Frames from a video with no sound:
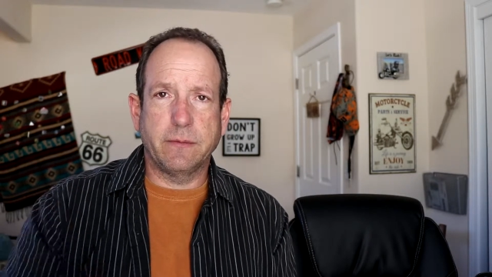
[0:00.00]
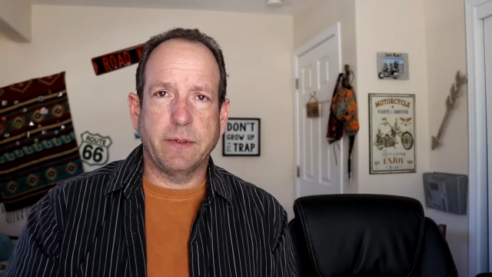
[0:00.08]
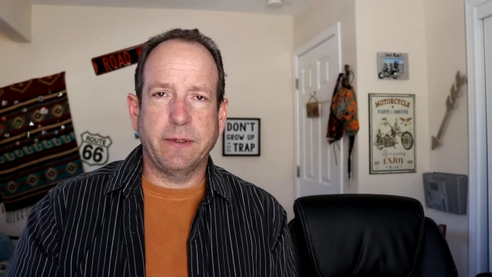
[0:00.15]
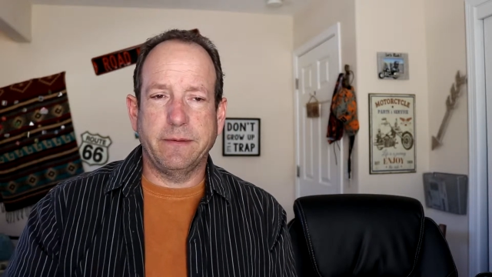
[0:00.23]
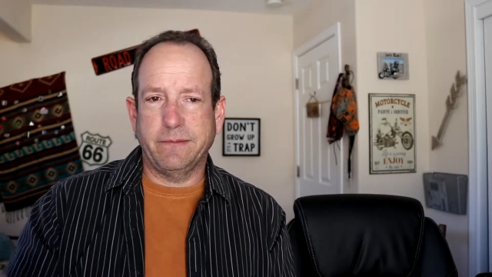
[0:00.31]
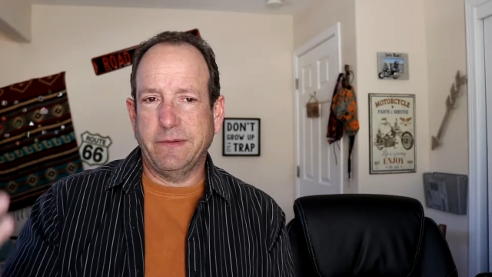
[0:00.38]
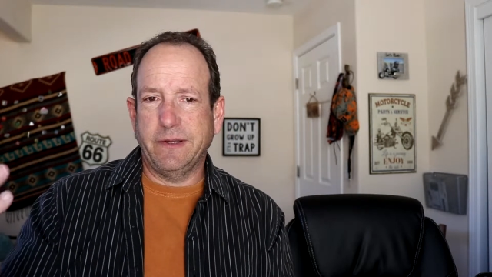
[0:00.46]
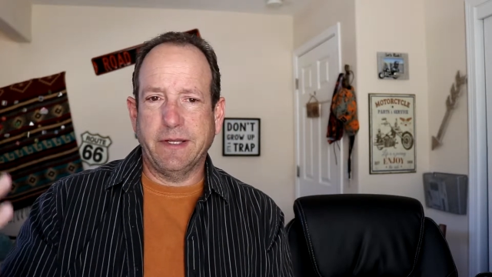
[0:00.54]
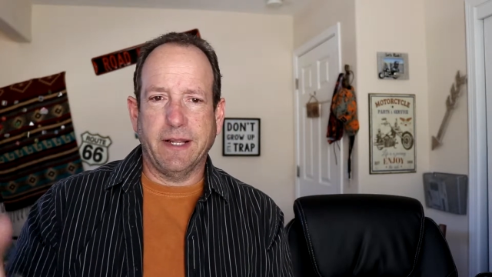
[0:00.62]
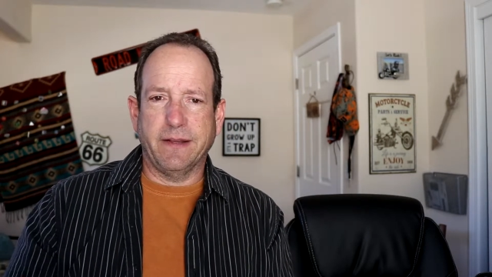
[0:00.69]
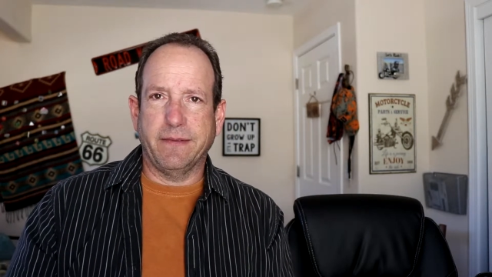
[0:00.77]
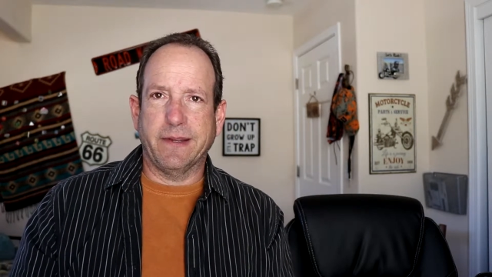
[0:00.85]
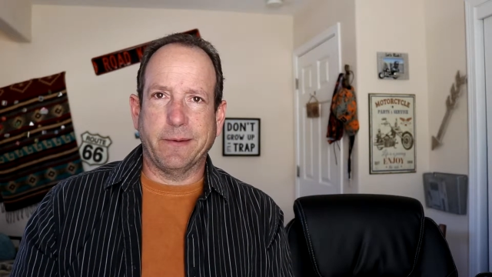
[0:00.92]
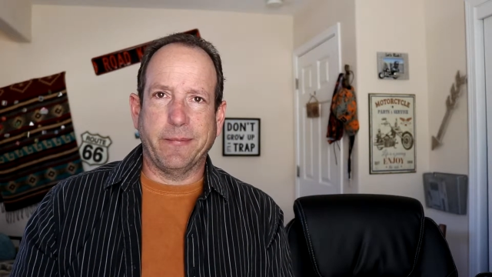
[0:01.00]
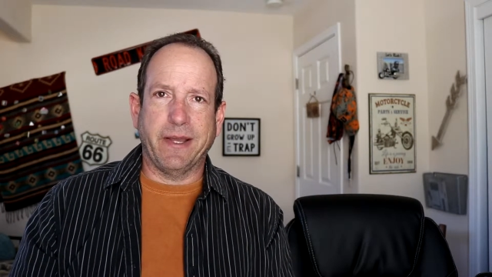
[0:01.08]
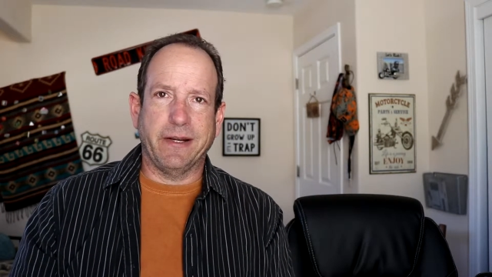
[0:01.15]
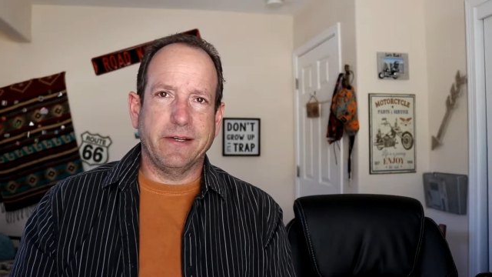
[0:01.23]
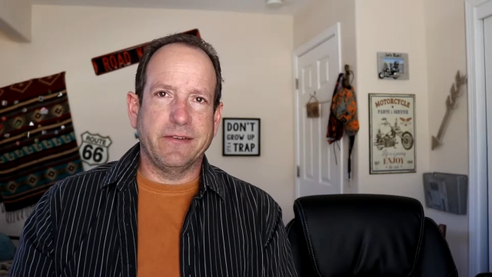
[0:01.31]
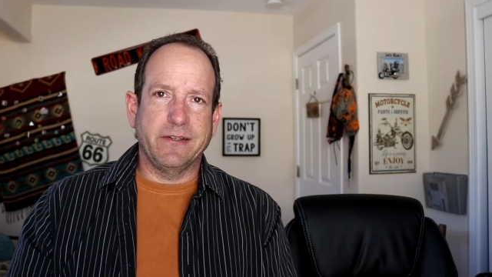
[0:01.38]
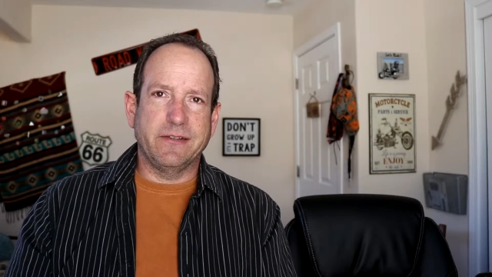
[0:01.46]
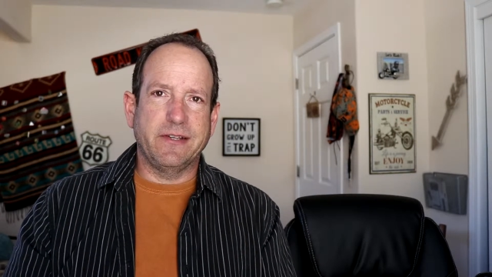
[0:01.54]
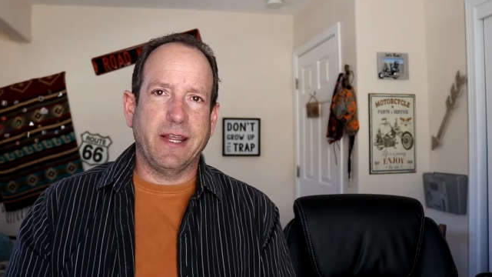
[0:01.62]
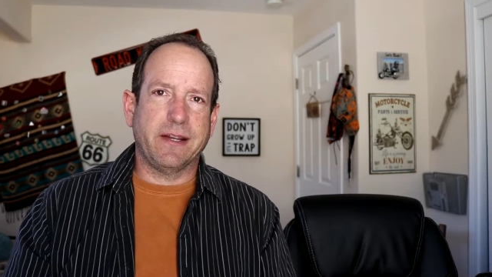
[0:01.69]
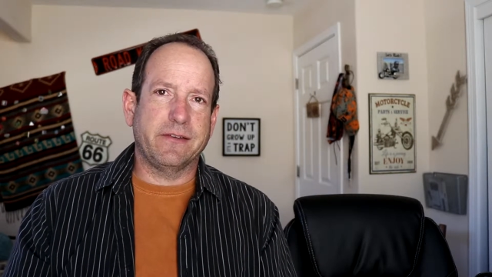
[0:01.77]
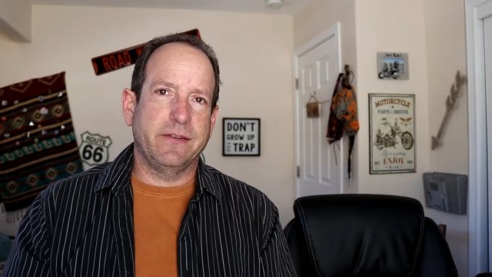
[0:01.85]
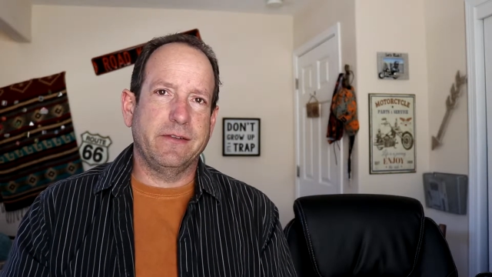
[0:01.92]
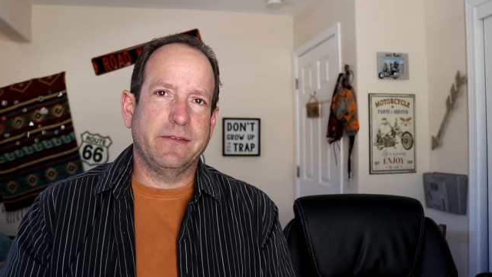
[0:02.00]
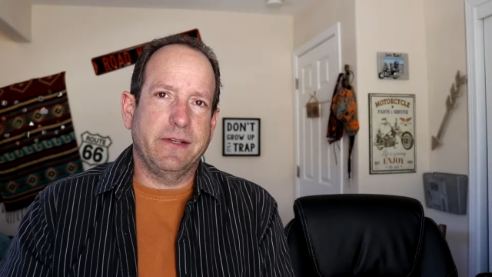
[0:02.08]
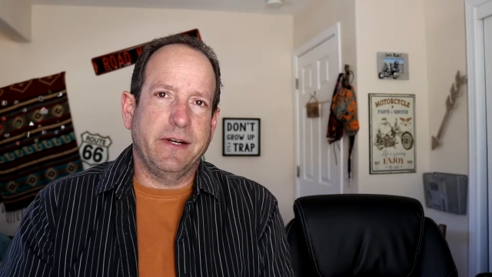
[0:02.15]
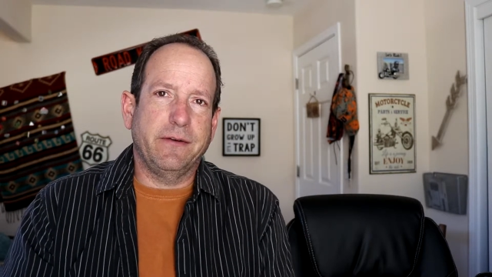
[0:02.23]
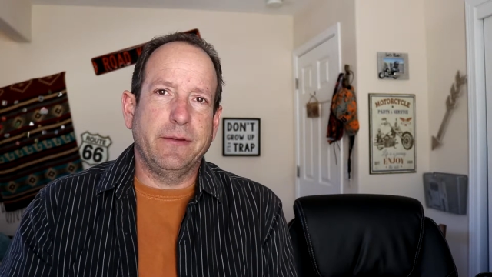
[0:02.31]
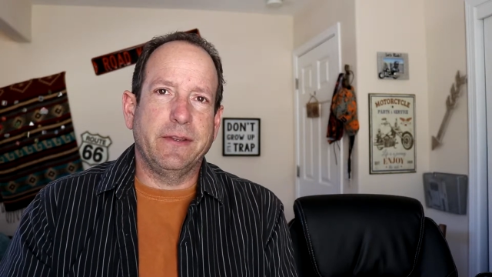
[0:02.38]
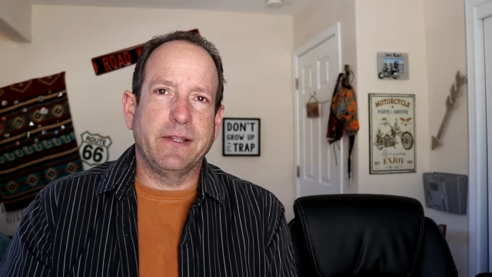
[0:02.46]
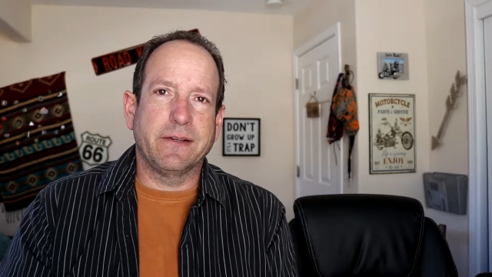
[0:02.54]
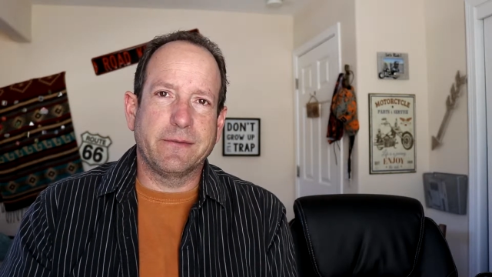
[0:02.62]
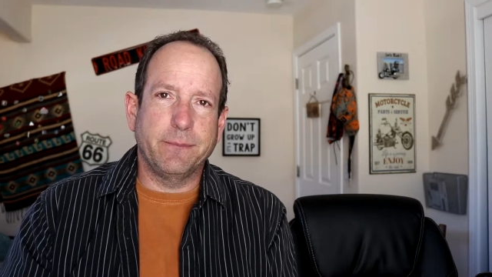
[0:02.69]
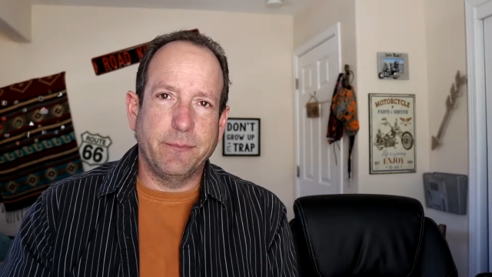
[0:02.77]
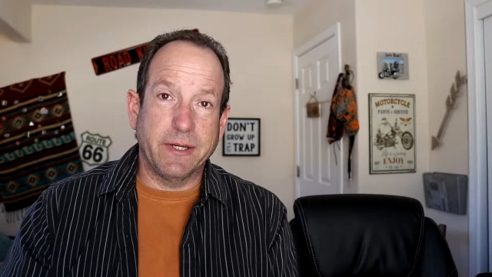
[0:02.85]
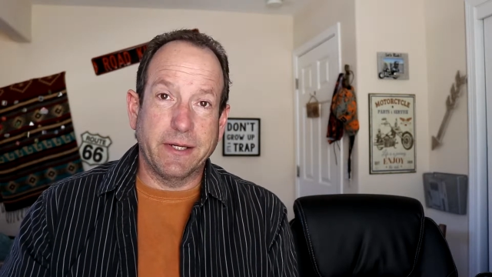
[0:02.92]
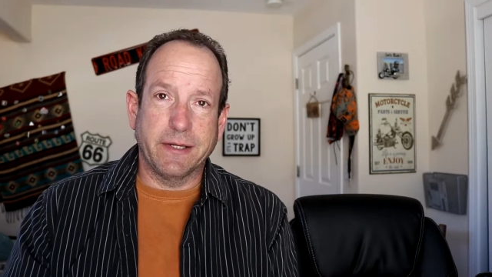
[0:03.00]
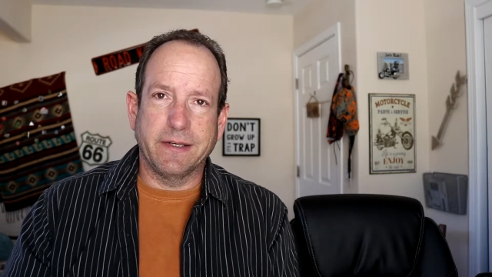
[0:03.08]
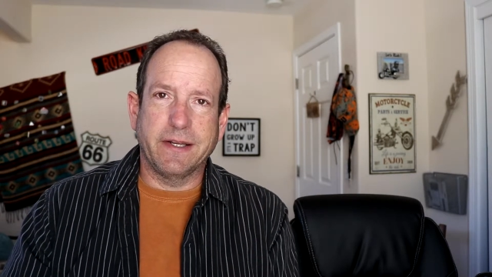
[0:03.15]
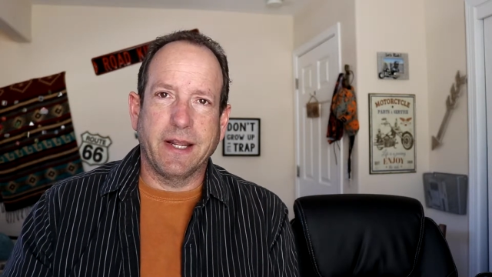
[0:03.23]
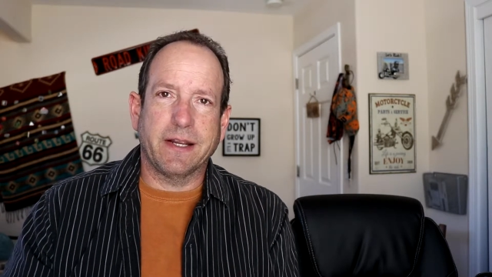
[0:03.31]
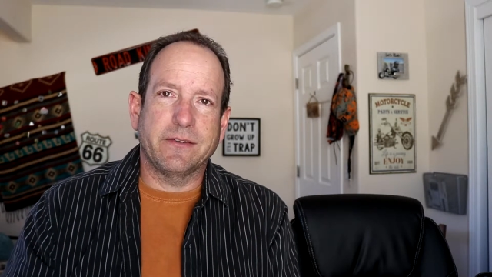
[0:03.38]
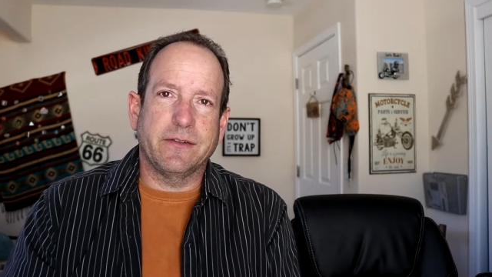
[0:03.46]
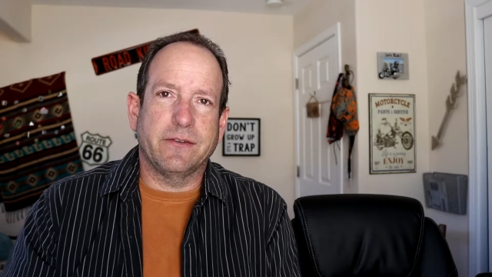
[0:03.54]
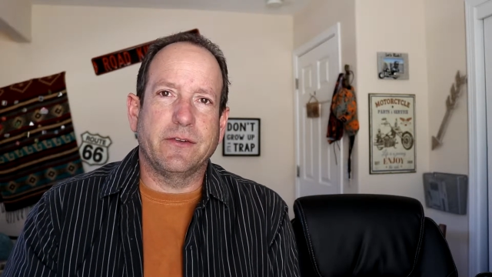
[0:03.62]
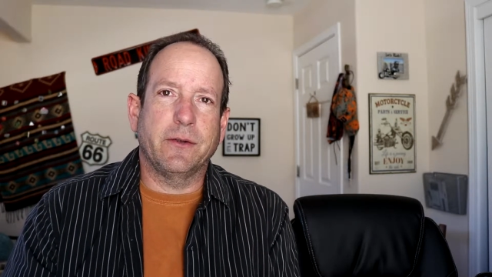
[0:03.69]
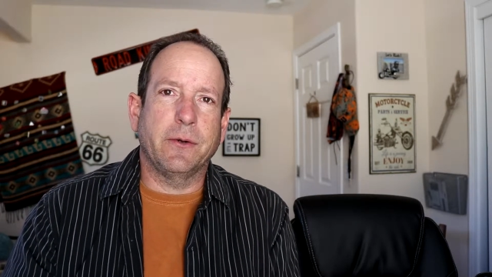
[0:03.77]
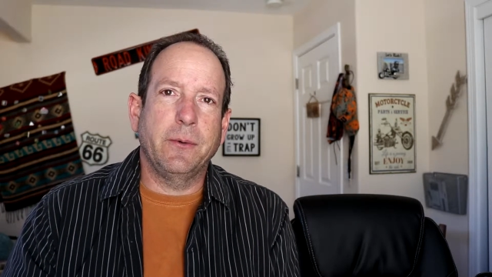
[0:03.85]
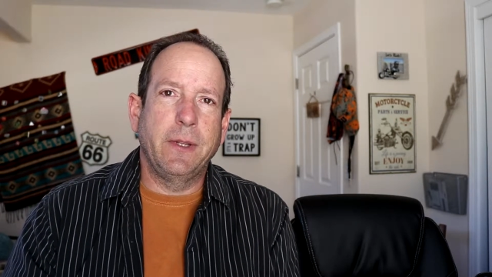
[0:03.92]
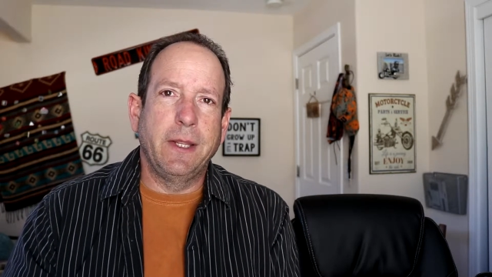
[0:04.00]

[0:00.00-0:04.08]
And you got to think about it, it's in Texas and everything's big in Texas, so